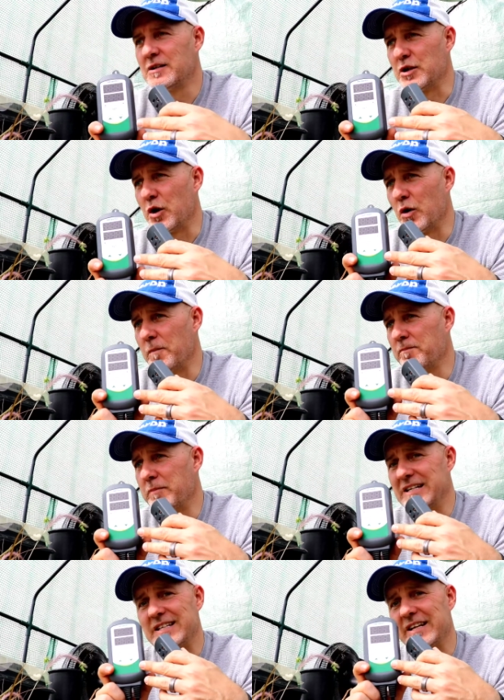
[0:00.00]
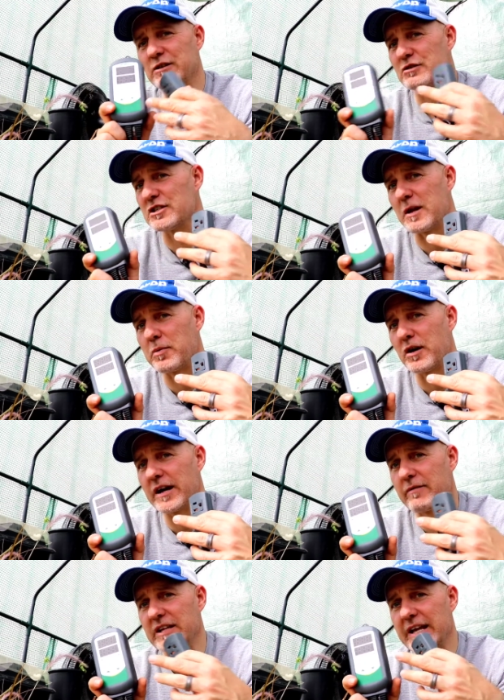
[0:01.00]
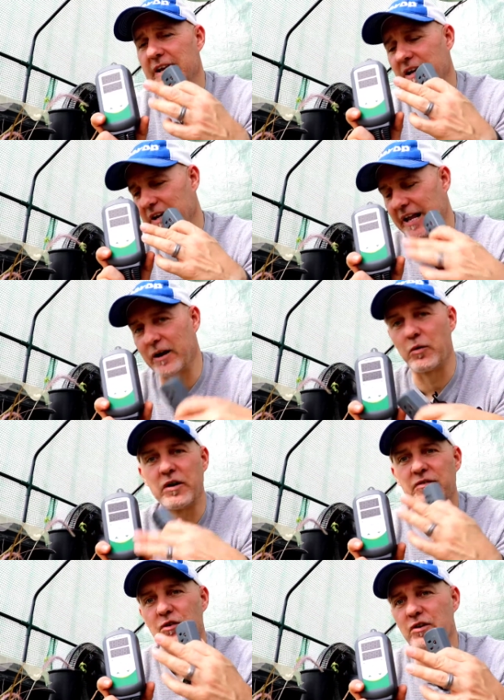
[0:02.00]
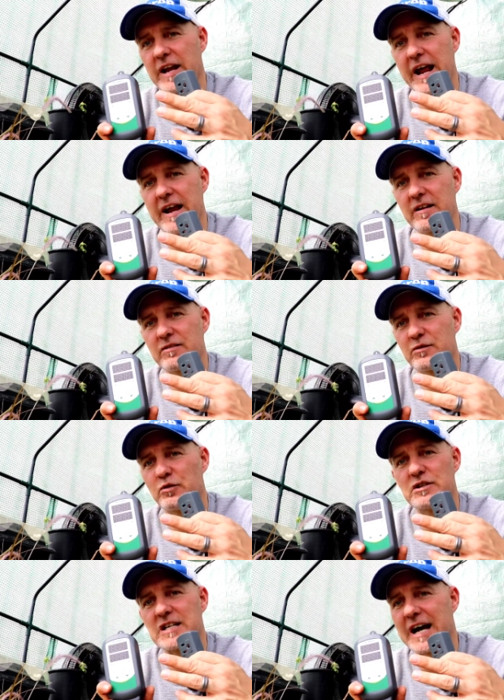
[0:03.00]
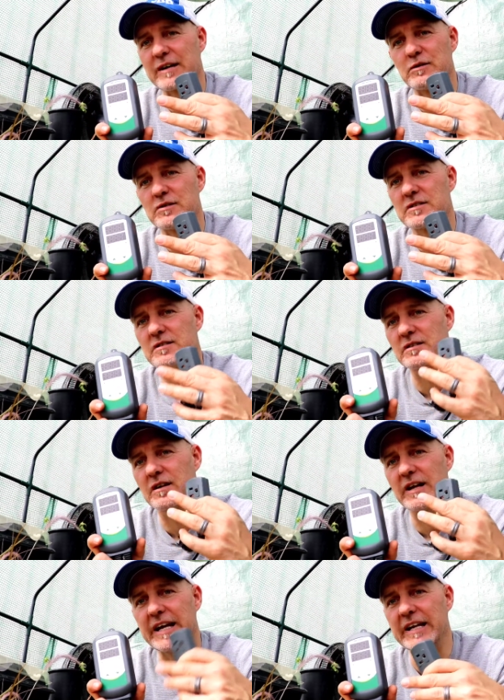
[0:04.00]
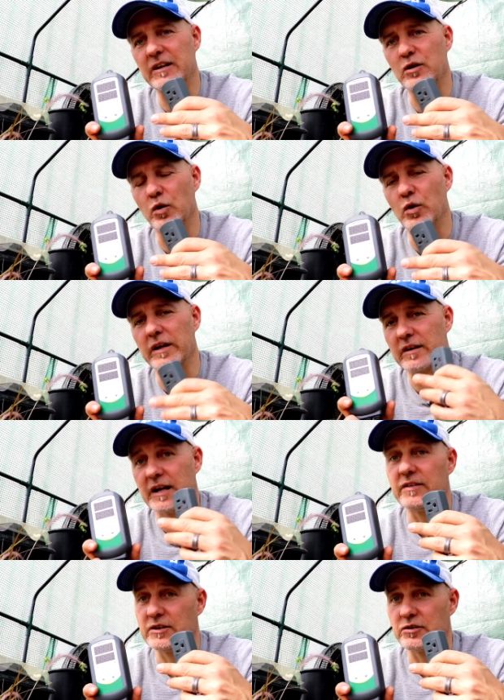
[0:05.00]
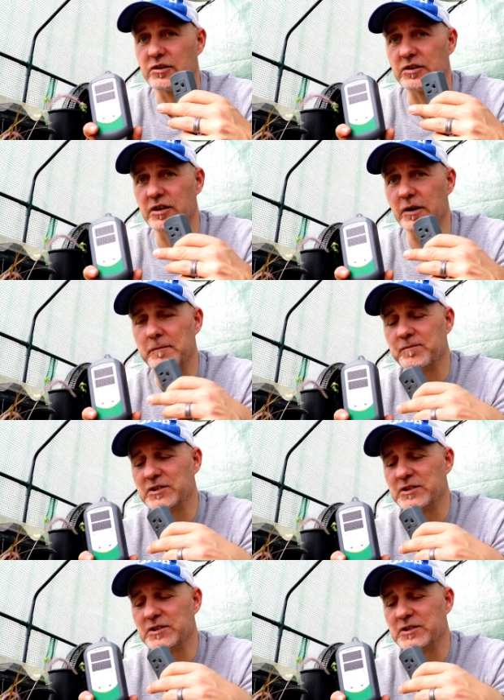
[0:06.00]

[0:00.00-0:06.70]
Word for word: So best thing to do is just unplug everything, let it run for a day through the cycles, uh, heating and cooling, and then you're good to go.